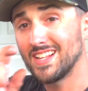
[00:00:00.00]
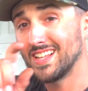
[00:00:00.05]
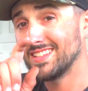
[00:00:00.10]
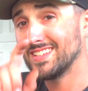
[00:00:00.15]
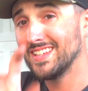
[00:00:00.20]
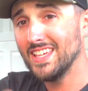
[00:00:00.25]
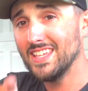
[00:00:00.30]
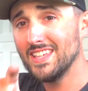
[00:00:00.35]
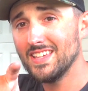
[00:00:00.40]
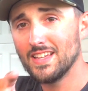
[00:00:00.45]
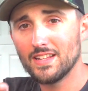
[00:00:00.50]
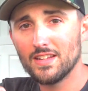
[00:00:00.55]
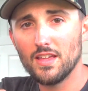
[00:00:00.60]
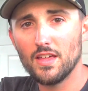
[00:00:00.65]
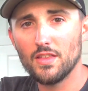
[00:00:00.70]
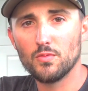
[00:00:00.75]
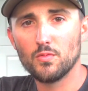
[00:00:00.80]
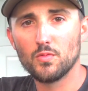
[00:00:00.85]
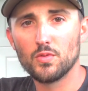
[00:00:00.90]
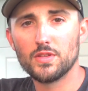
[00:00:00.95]
And I'll tell you
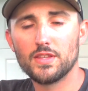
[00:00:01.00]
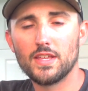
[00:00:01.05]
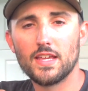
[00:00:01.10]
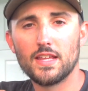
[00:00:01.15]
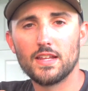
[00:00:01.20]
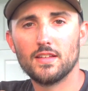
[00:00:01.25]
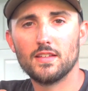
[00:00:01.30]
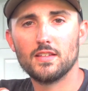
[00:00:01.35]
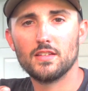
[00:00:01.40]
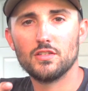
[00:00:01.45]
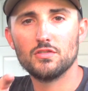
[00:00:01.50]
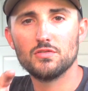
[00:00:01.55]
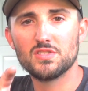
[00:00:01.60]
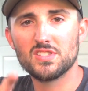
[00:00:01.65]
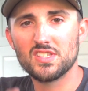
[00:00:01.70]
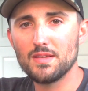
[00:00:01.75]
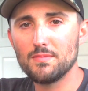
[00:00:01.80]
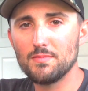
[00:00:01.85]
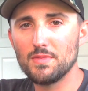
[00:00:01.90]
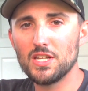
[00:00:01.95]
another one that you
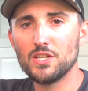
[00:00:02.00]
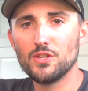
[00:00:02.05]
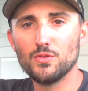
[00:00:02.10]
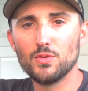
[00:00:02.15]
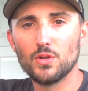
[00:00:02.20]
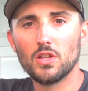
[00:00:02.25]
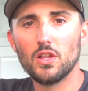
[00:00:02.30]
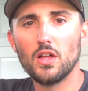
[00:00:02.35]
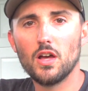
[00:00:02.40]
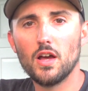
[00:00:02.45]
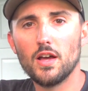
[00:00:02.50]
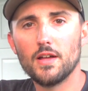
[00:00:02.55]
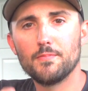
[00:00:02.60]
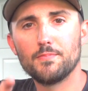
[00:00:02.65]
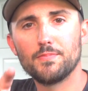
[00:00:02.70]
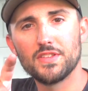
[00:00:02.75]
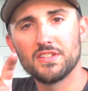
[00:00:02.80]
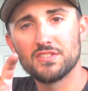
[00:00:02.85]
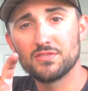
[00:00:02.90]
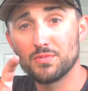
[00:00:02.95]
see me do a lot
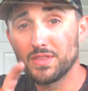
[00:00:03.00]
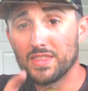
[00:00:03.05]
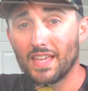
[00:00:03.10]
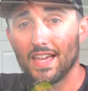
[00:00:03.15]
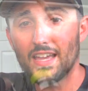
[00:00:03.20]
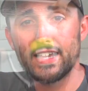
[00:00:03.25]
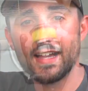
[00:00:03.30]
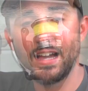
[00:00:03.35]
is with that